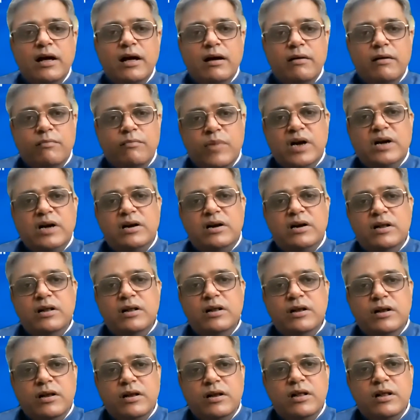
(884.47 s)
But
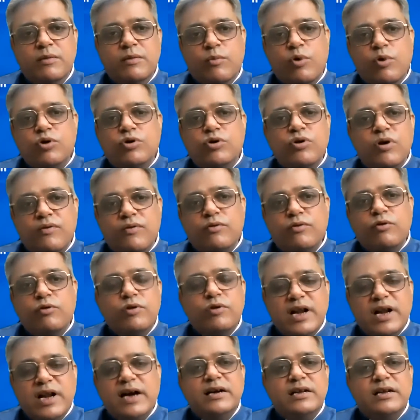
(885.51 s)
the motto of
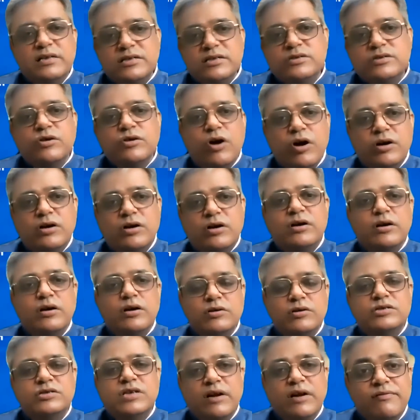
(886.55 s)
Rotaract is not
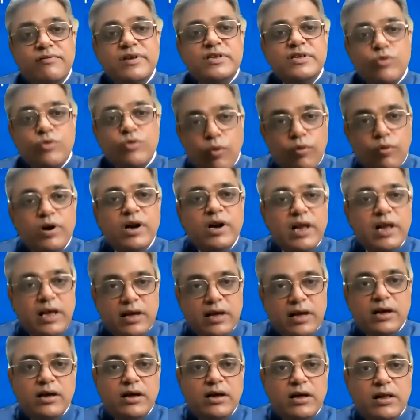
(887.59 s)
service only.
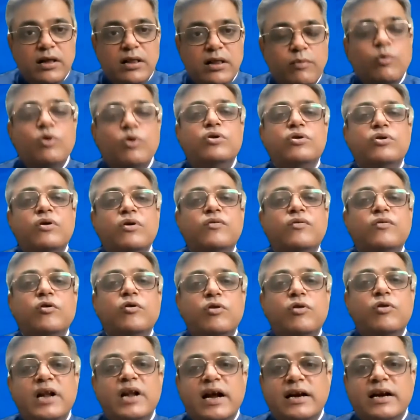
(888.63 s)
The motto of
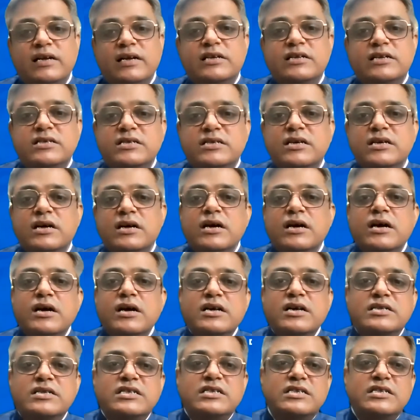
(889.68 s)
Rotaract is
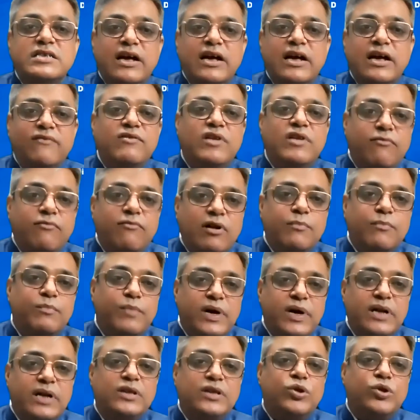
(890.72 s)

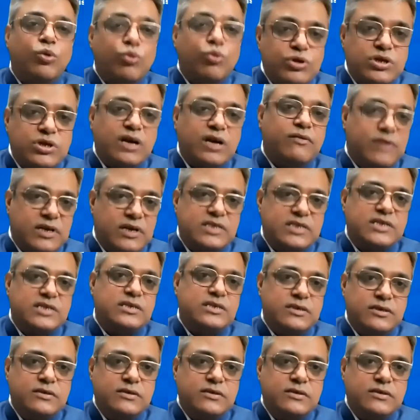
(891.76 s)
self-development through service.